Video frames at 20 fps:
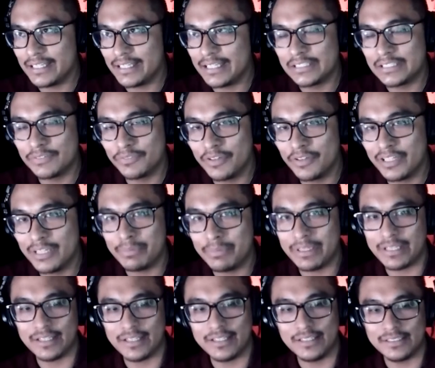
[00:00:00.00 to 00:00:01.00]
and it's funny
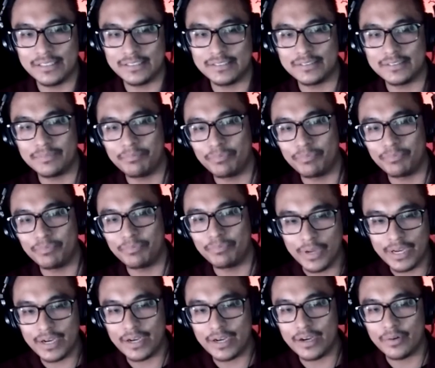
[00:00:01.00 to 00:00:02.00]
because
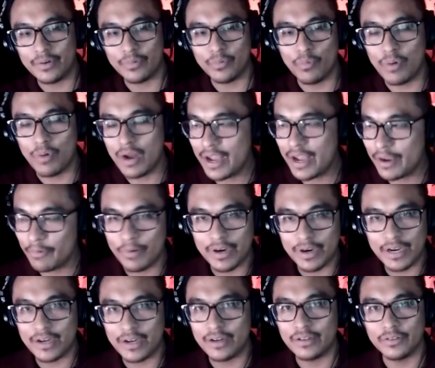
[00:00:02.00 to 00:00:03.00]
where, why,
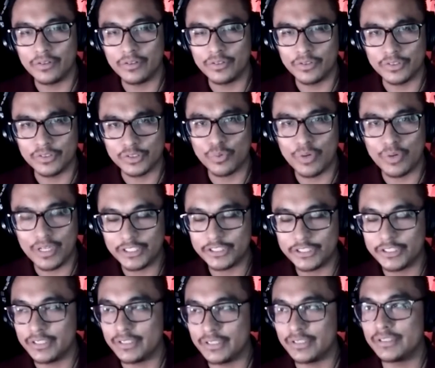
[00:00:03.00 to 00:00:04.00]
where, those
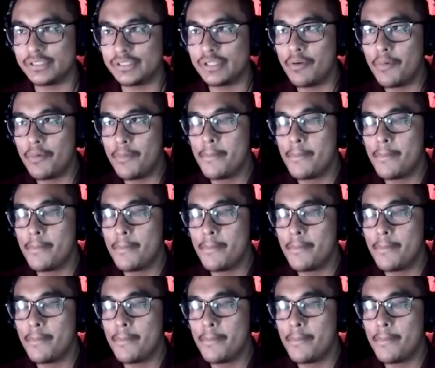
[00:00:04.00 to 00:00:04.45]
questions,